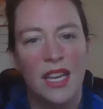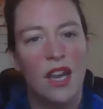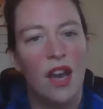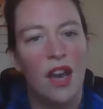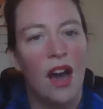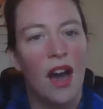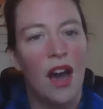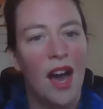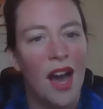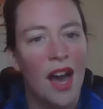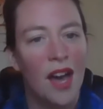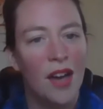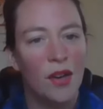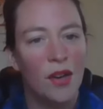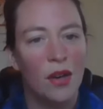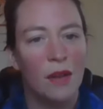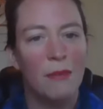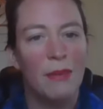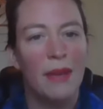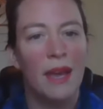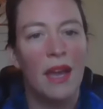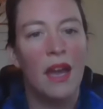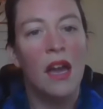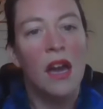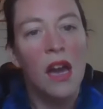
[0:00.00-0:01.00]
God or a
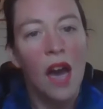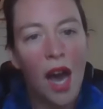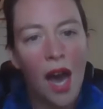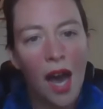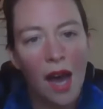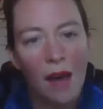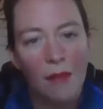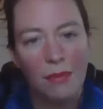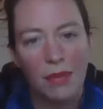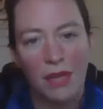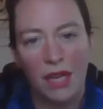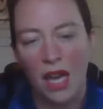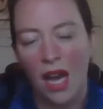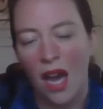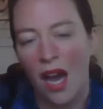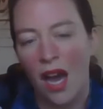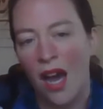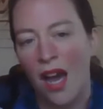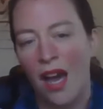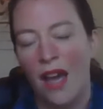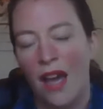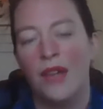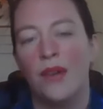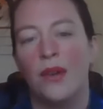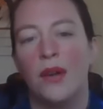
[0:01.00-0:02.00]
big cop
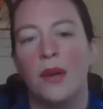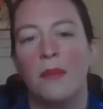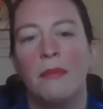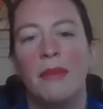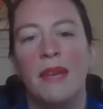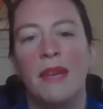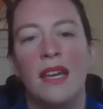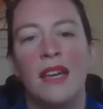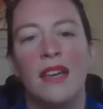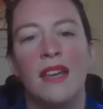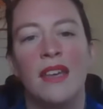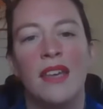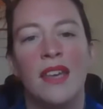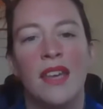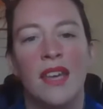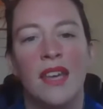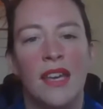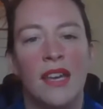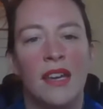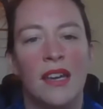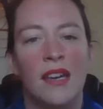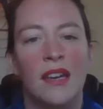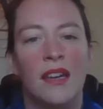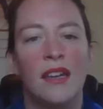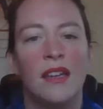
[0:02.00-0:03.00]
God or a big
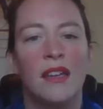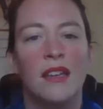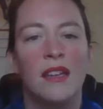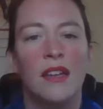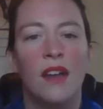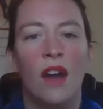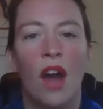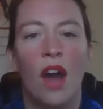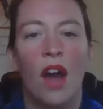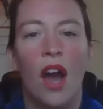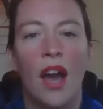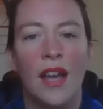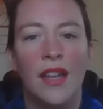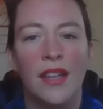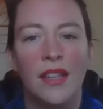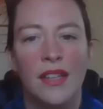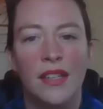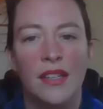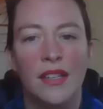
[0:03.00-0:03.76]
king God.